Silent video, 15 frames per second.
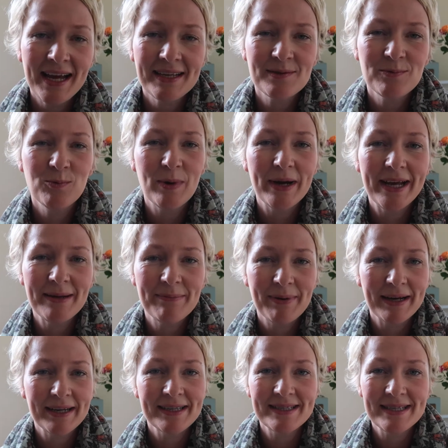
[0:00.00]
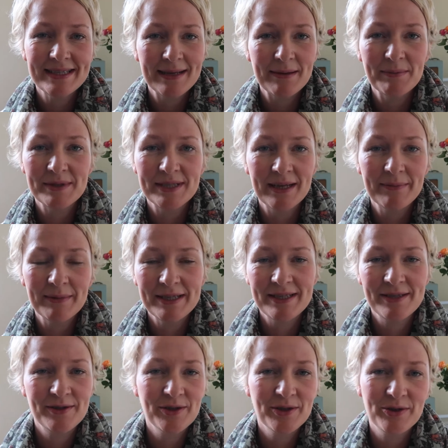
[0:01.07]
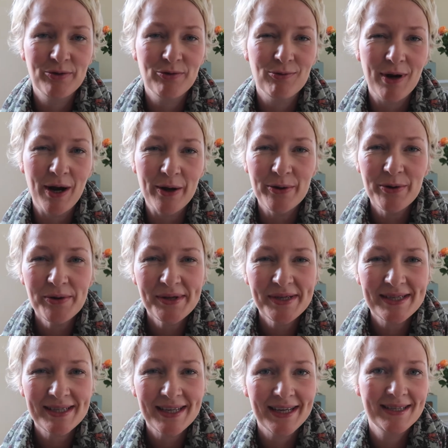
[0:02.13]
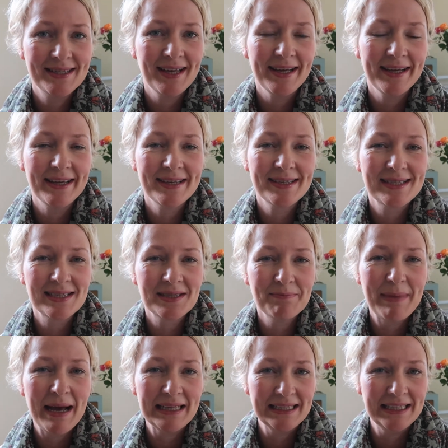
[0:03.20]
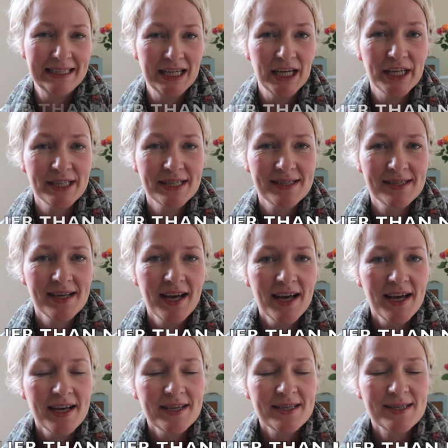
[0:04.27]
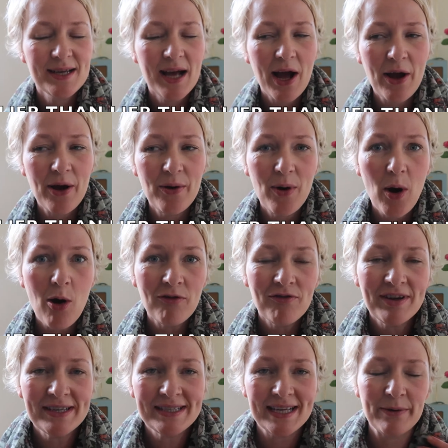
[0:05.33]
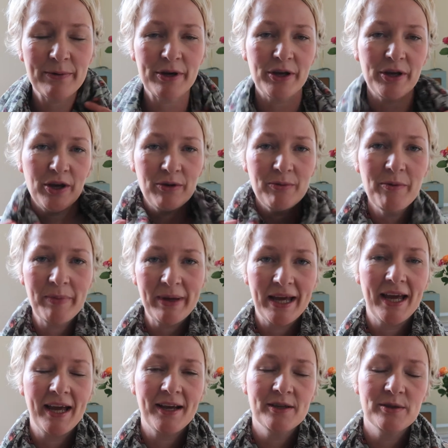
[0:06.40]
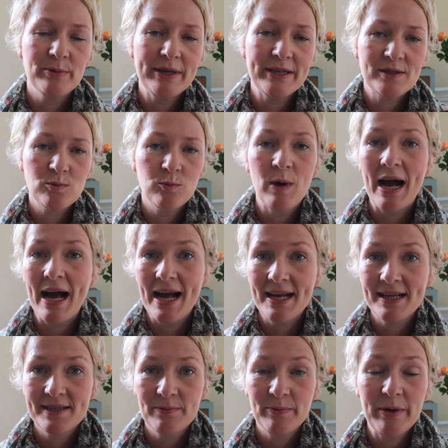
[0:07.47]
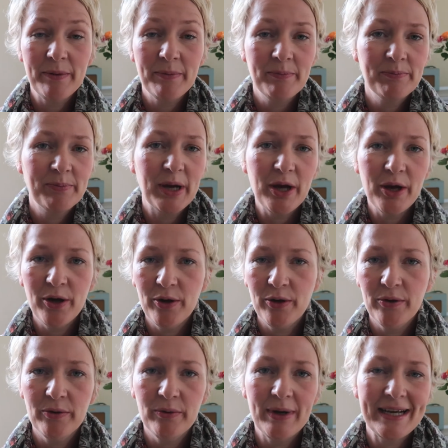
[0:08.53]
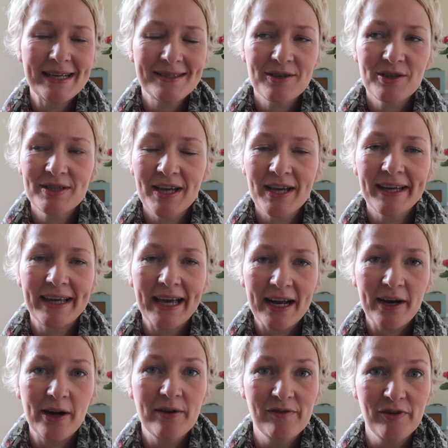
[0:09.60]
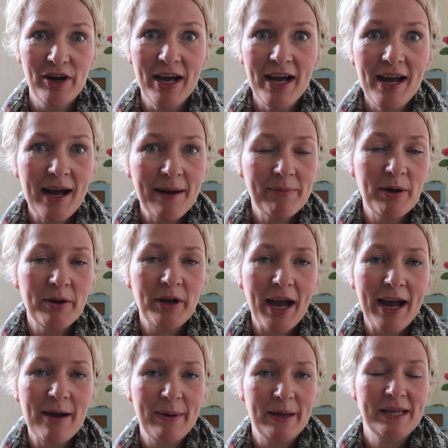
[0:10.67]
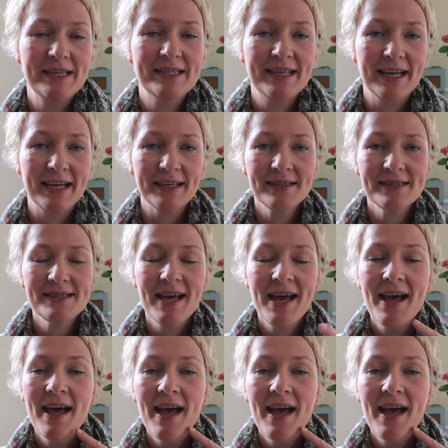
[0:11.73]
next weird pregnancy symptom, this is just gross, is like smelliness. So obviously we're human beings, we sweat, we poo, it's just like get over it, I'm okay about these things.